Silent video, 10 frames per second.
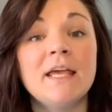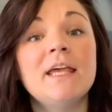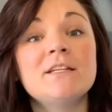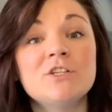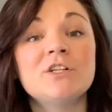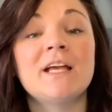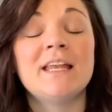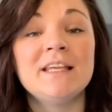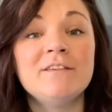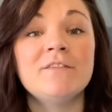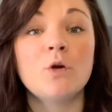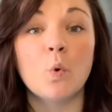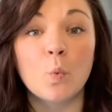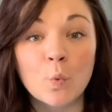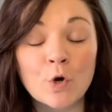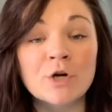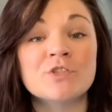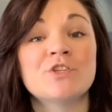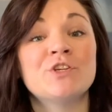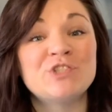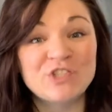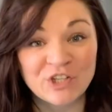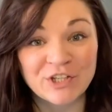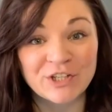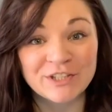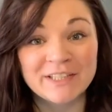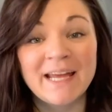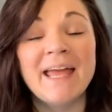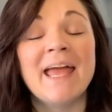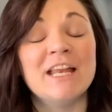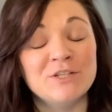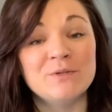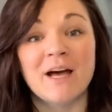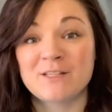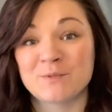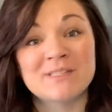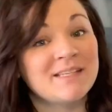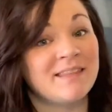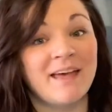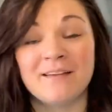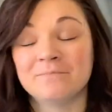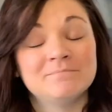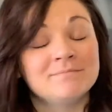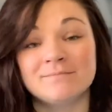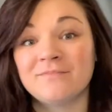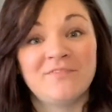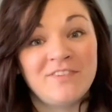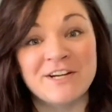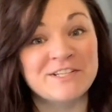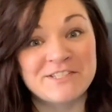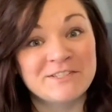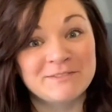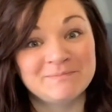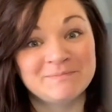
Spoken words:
it took an even worse turn, and you guys will see that very soon.